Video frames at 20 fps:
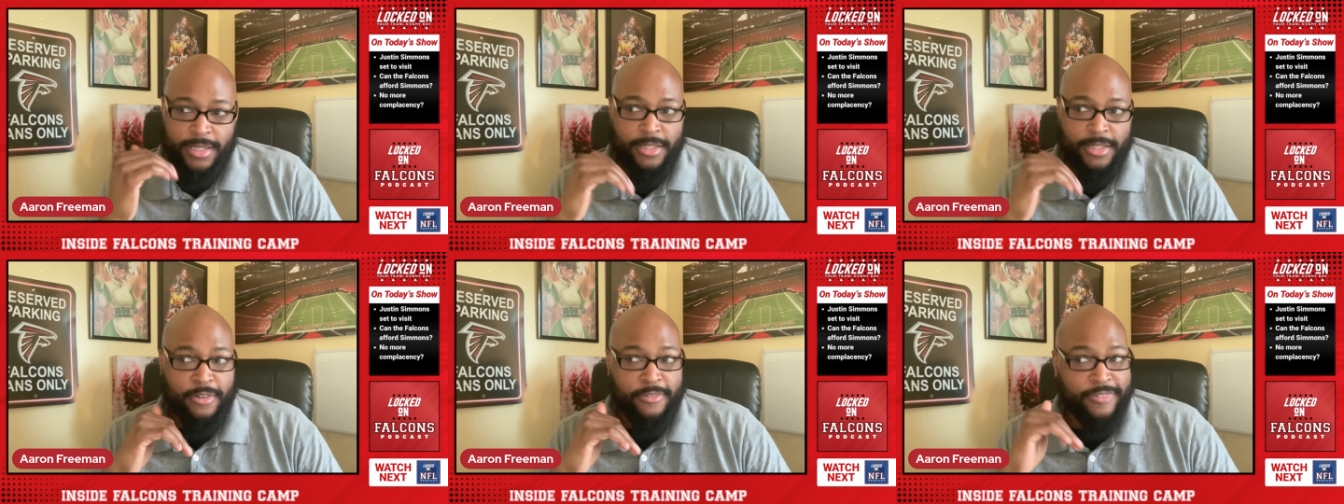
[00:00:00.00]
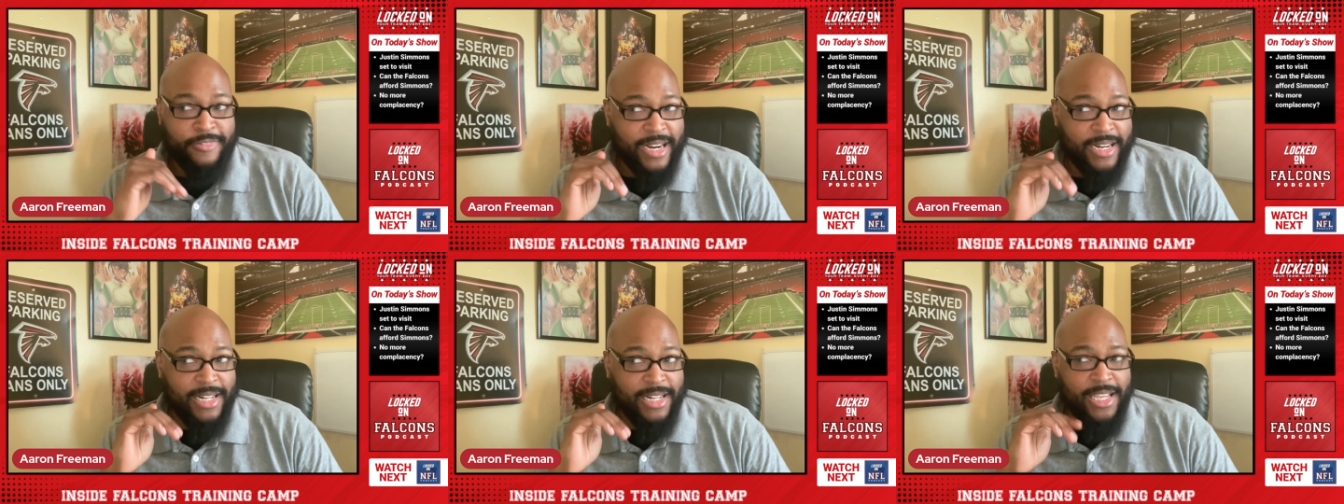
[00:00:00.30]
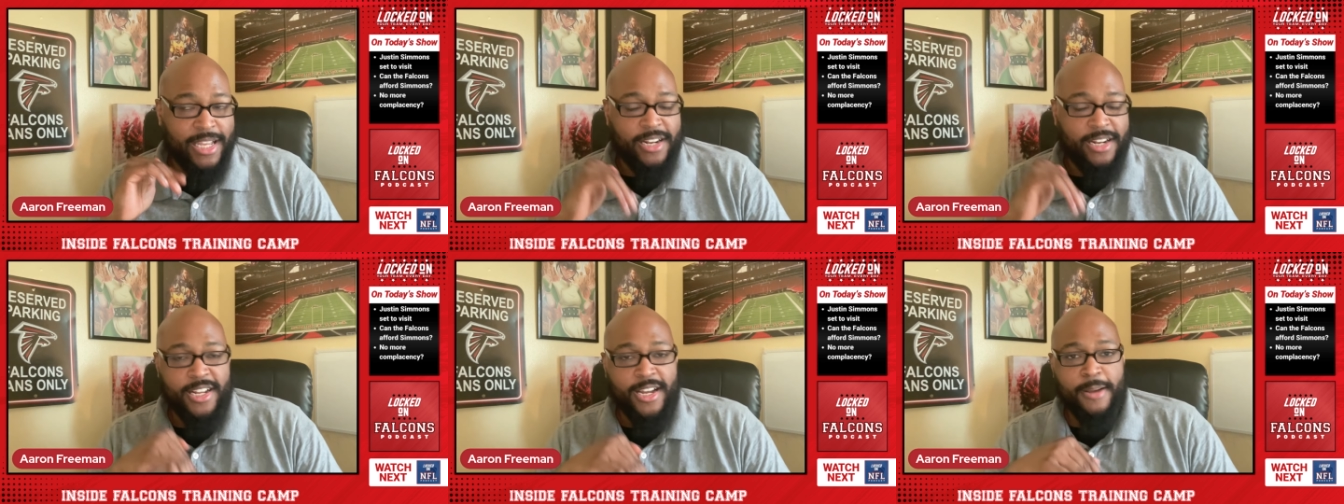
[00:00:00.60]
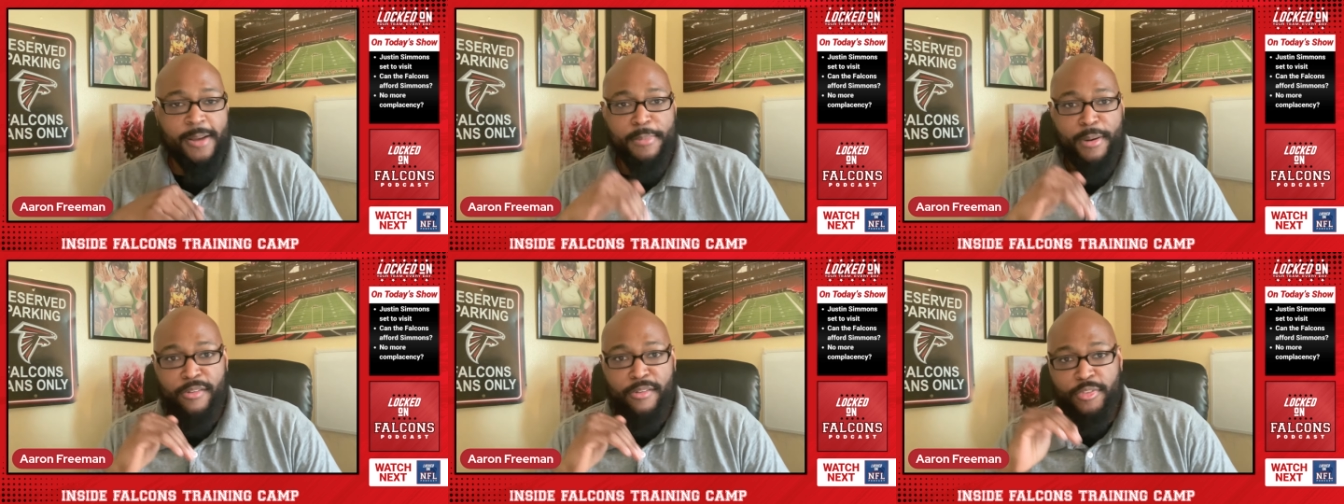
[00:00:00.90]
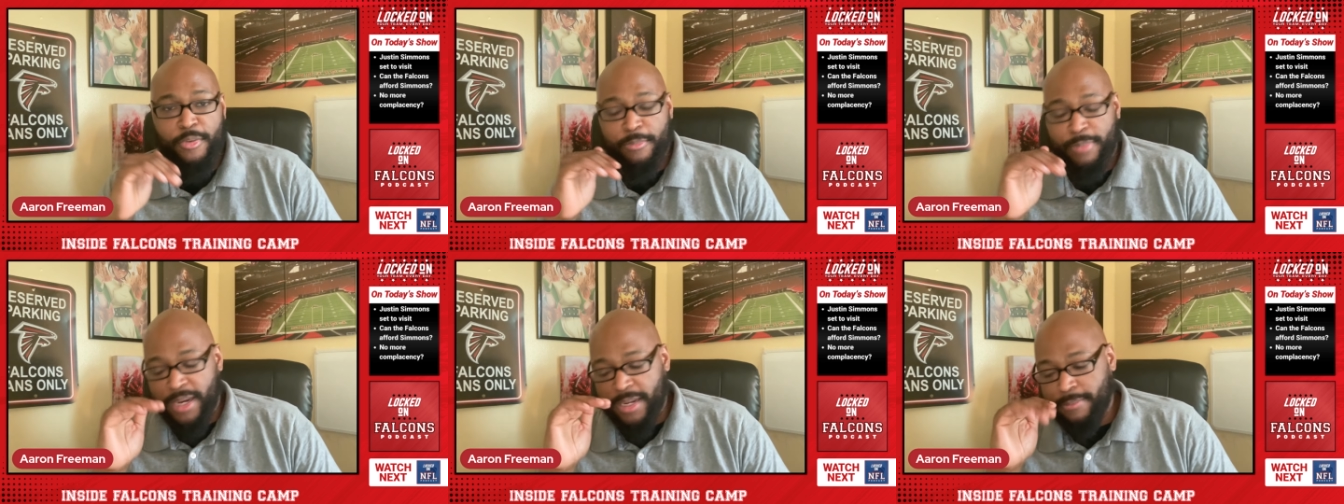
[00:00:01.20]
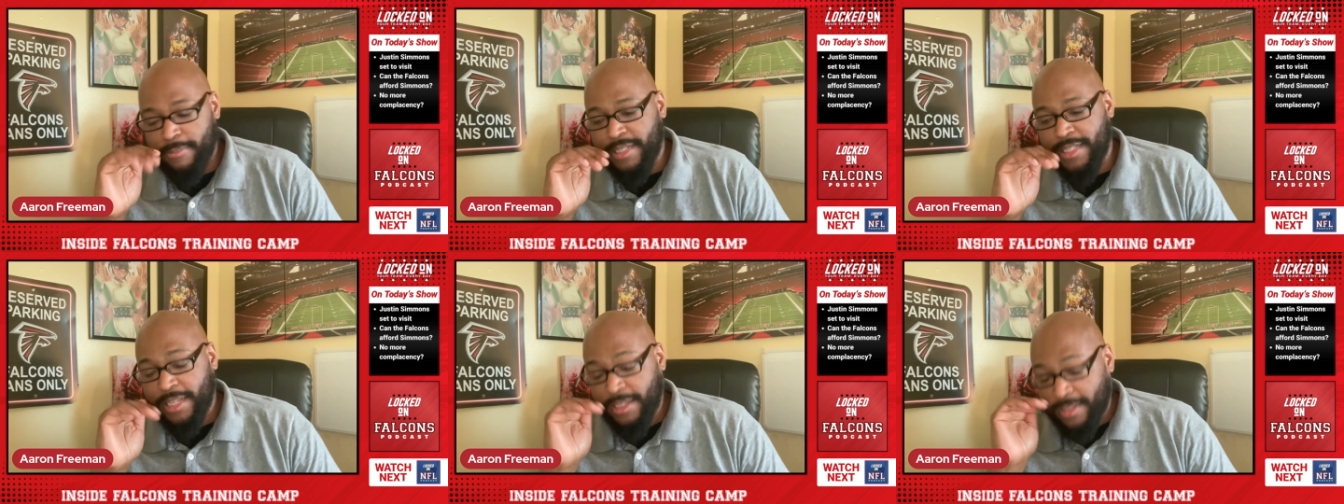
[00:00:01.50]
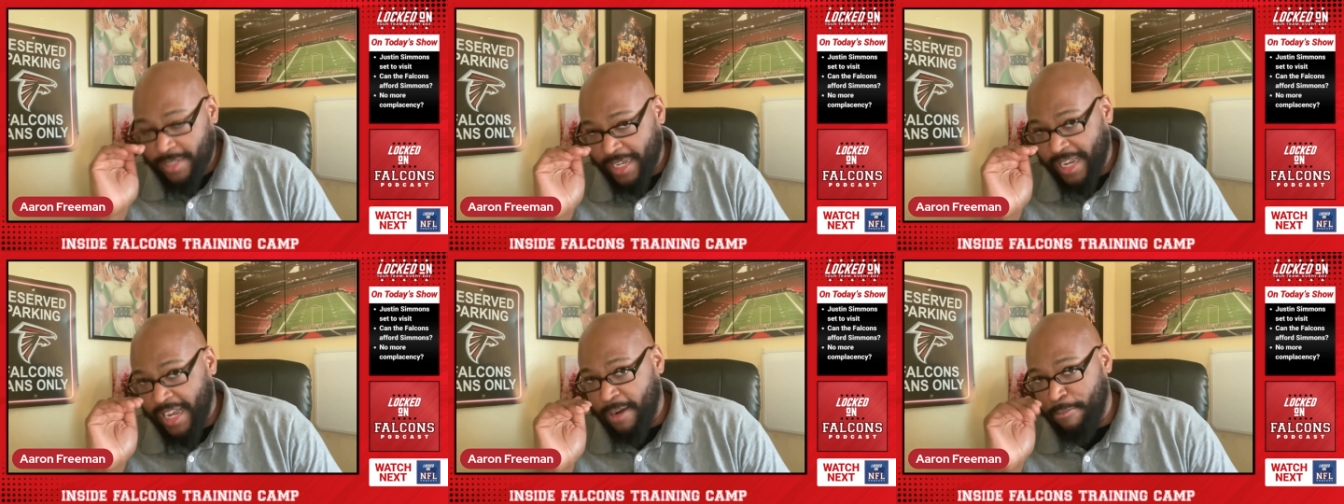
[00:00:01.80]
They're finally getting up off their butt, but they,
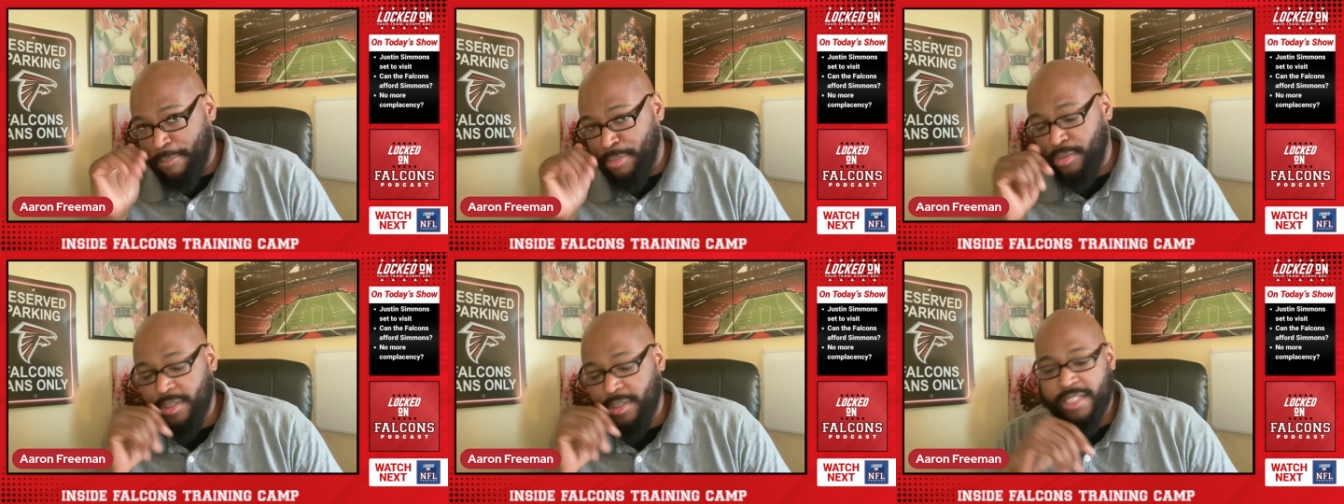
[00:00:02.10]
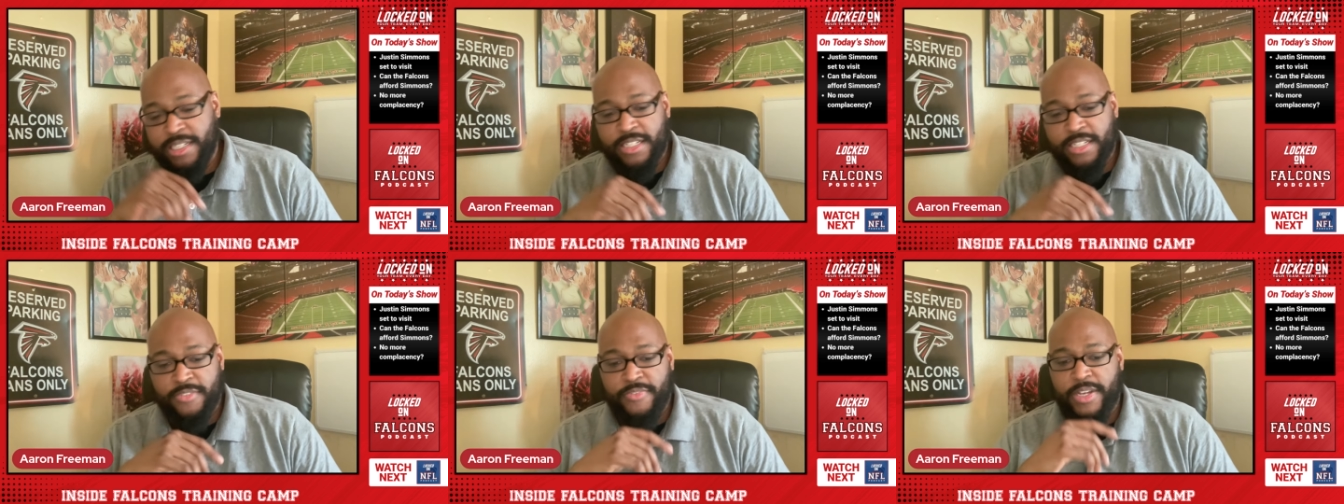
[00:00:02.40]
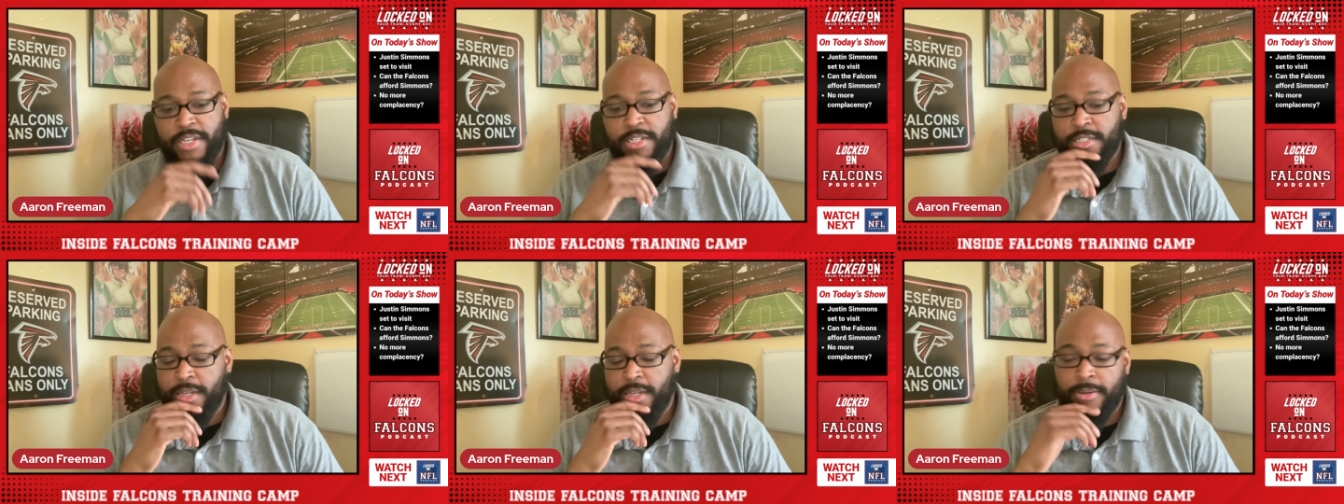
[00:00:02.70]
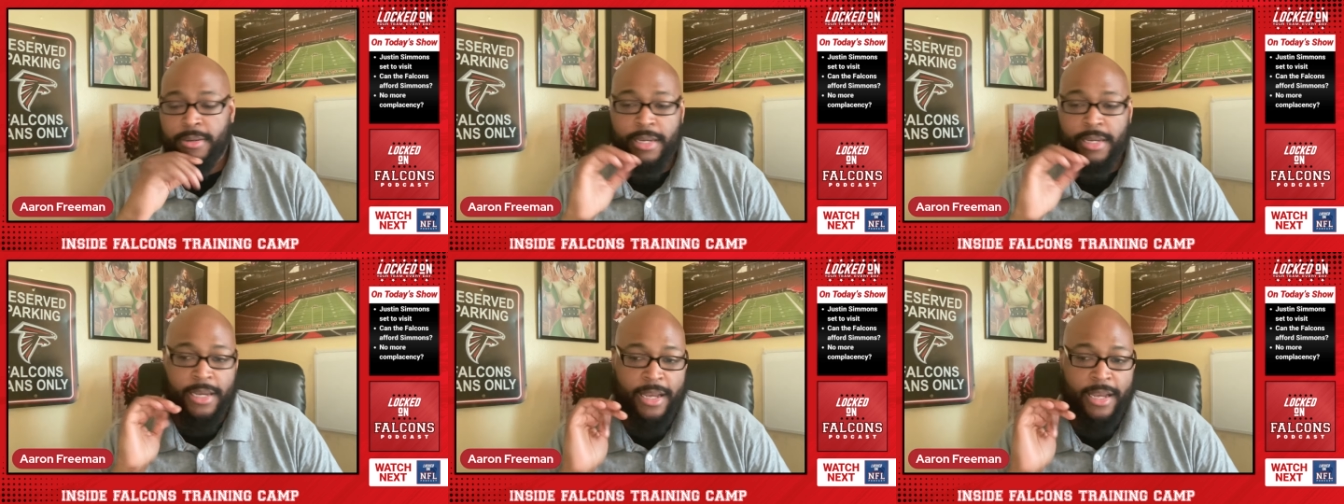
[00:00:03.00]
they got to pull in this fish. So